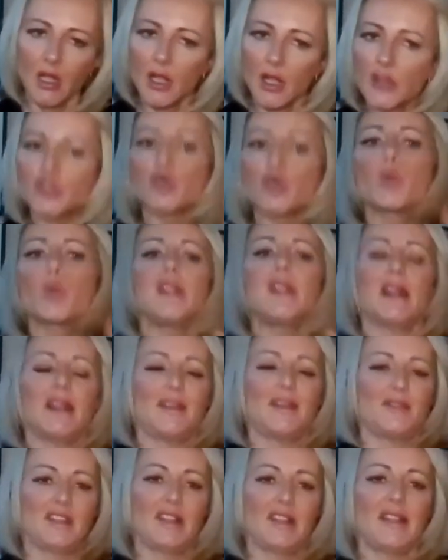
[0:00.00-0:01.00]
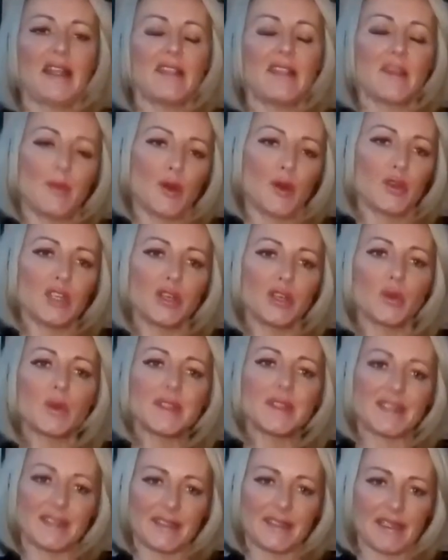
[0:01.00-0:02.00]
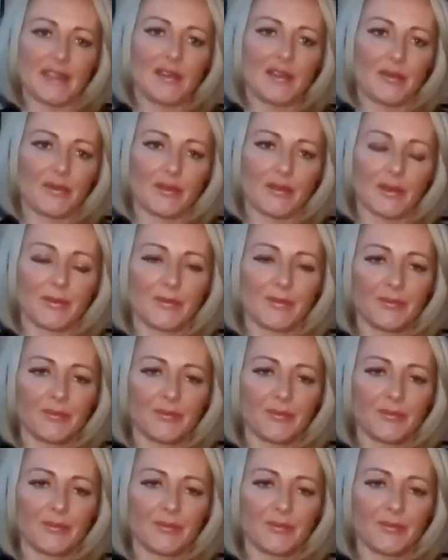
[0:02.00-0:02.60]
So we have to let the body know it's safe.